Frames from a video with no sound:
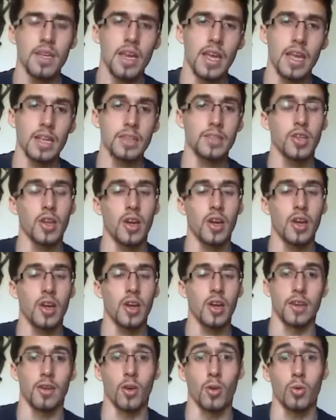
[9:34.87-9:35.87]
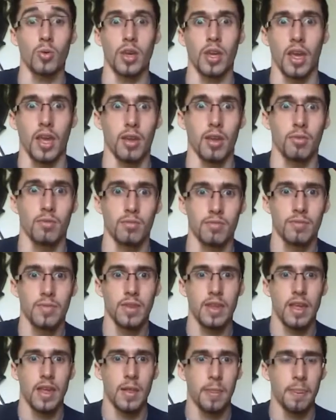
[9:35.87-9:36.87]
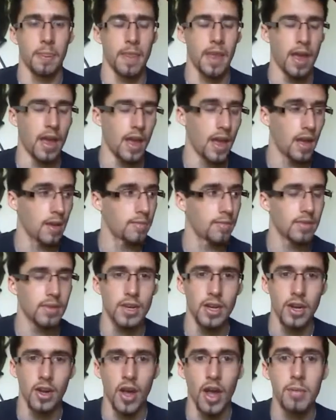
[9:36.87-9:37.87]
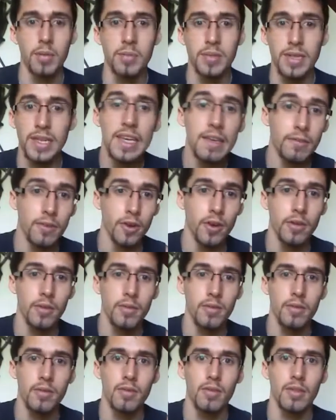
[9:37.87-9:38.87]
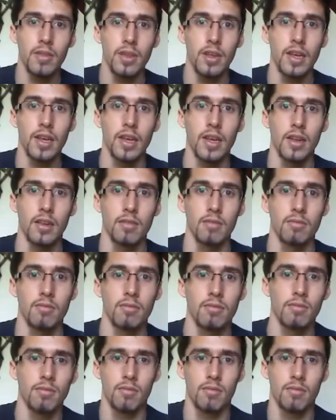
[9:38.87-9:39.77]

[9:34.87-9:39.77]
And so I said, okay. I'm a believer in